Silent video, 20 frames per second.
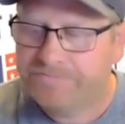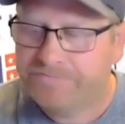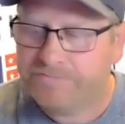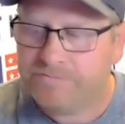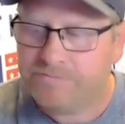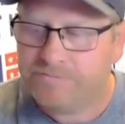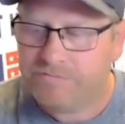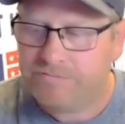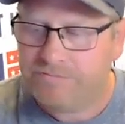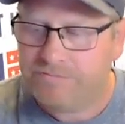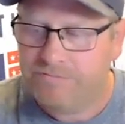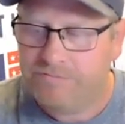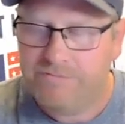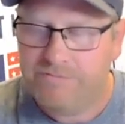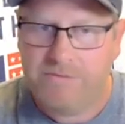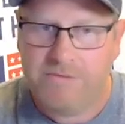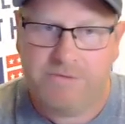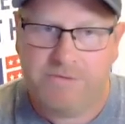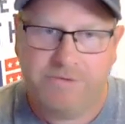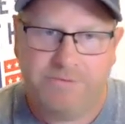
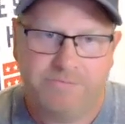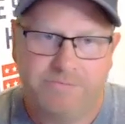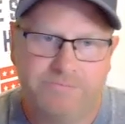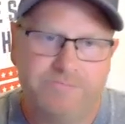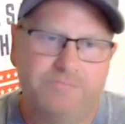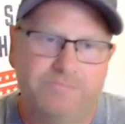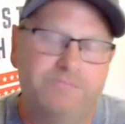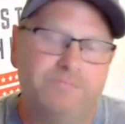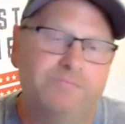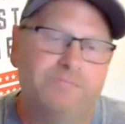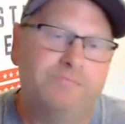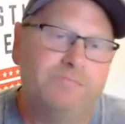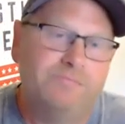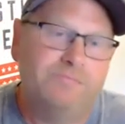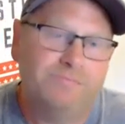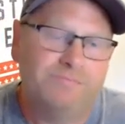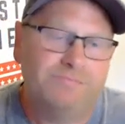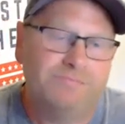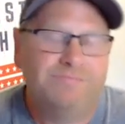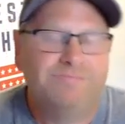
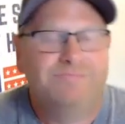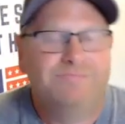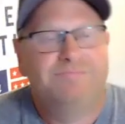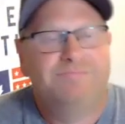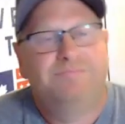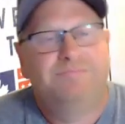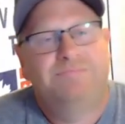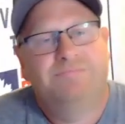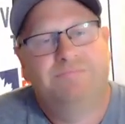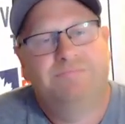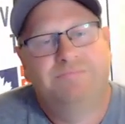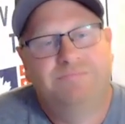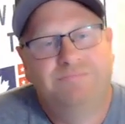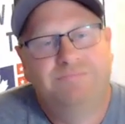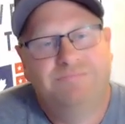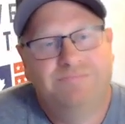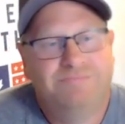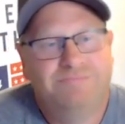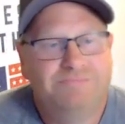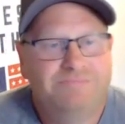
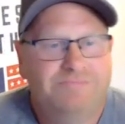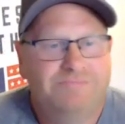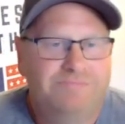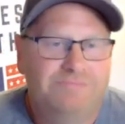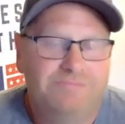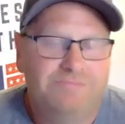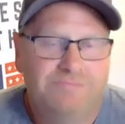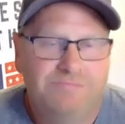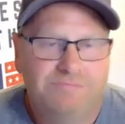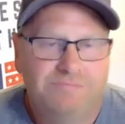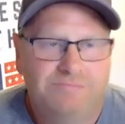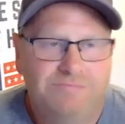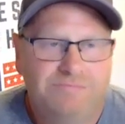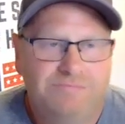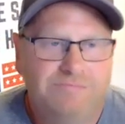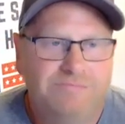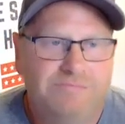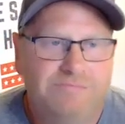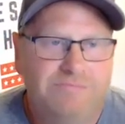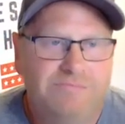
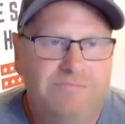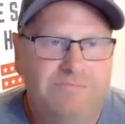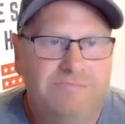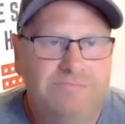No words are spoken by the person on screen.